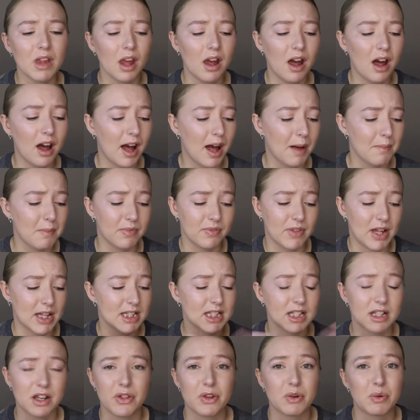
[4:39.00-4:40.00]

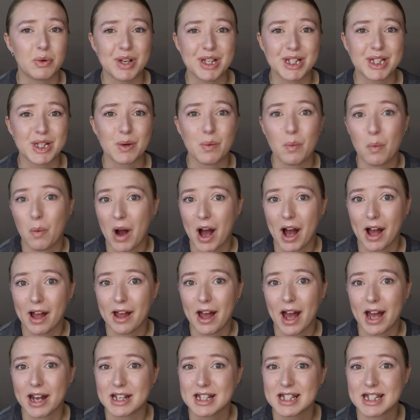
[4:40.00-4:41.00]
That's another reason why
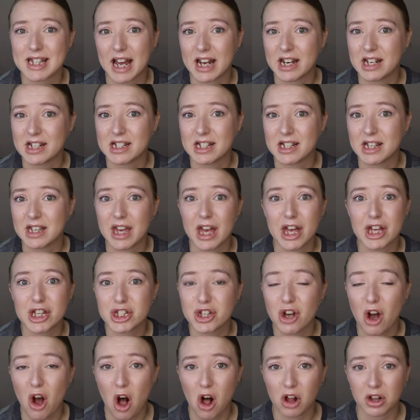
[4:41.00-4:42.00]
I decided to
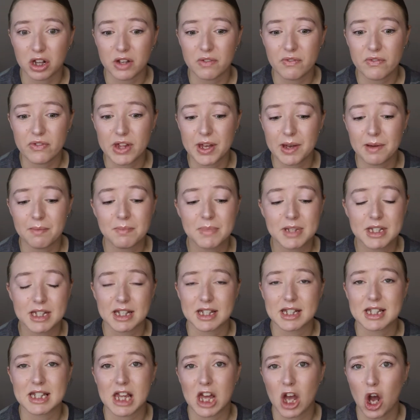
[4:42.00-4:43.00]
get all of them,
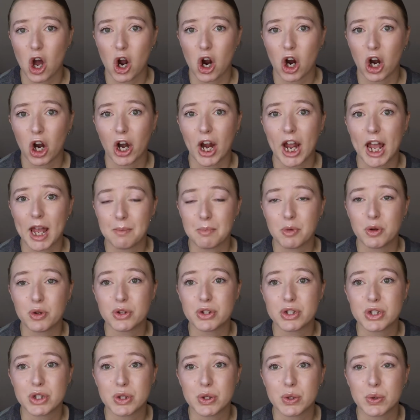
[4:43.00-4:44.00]
since they are able
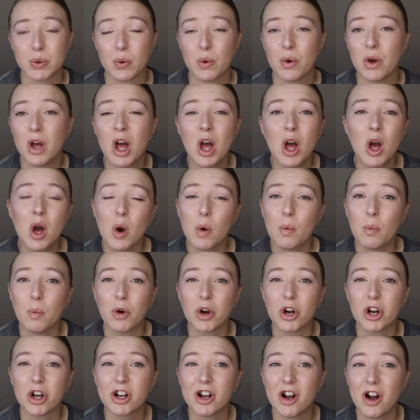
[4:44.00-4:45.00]
to
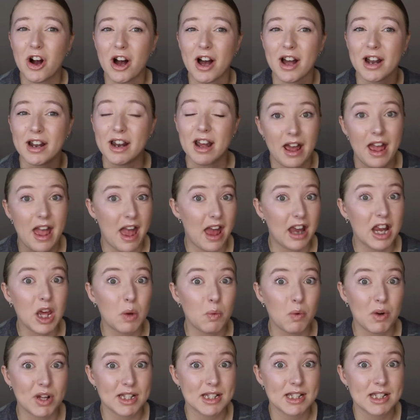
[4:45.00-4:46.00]
work on
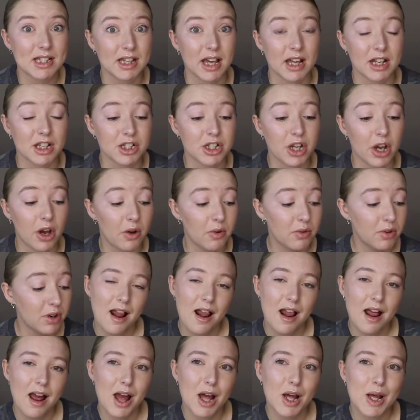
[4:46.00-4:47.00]
anyone's skin tone.
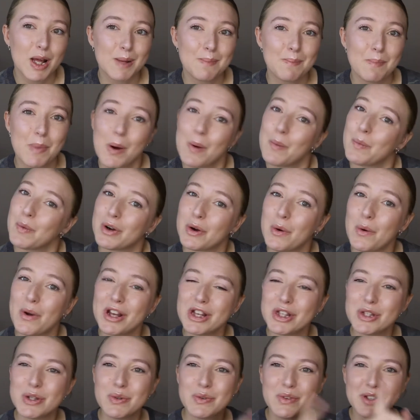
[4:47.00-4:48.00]
But we're going
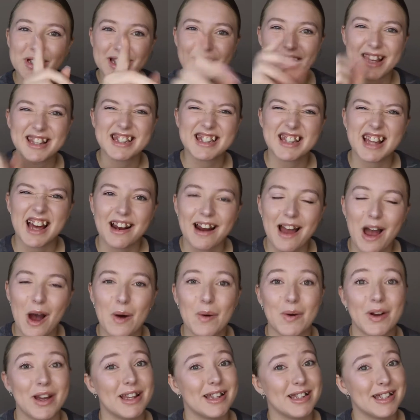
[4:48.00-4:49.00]
to test that
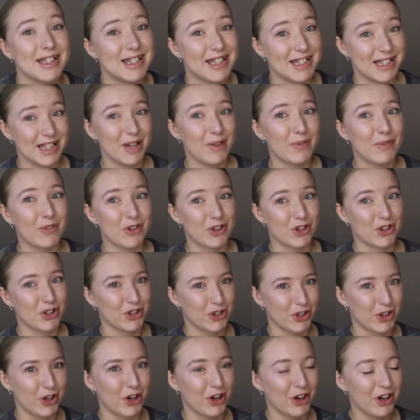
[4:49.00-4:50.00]
out and see for
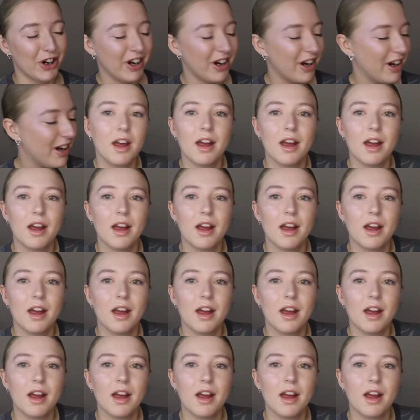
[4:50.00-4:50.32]
sure.